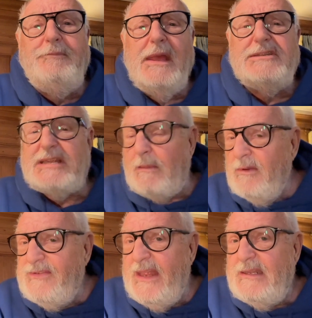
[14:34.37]
some
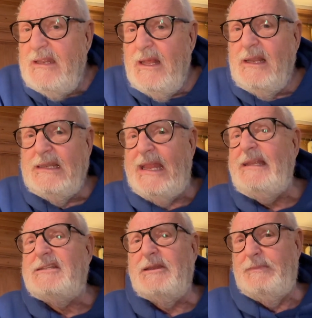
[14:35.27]
of it
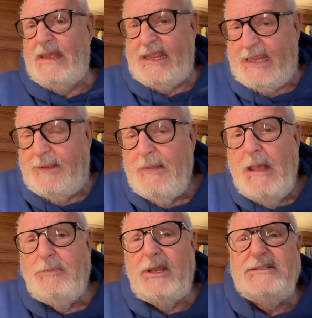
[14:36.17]
linked to me,
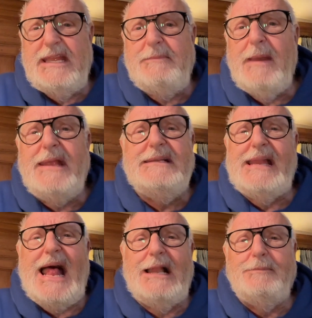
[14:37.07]
because he made an
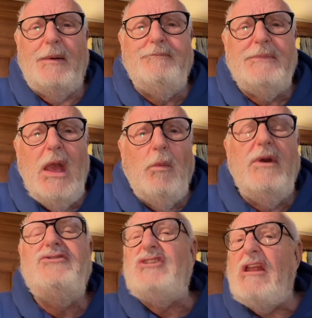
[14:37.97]
album
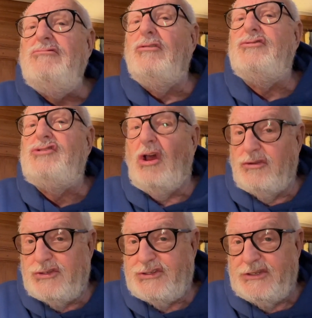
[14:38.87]
with General
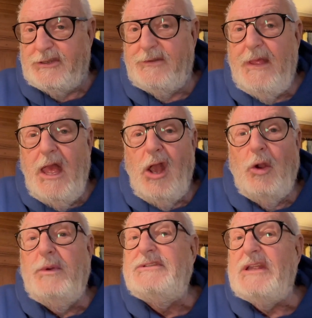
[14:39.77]
Johnson,
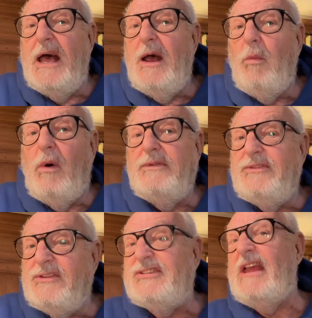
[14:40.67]
who was
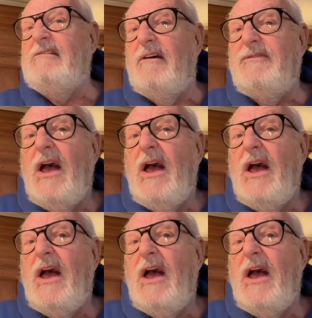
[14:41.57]
the singer of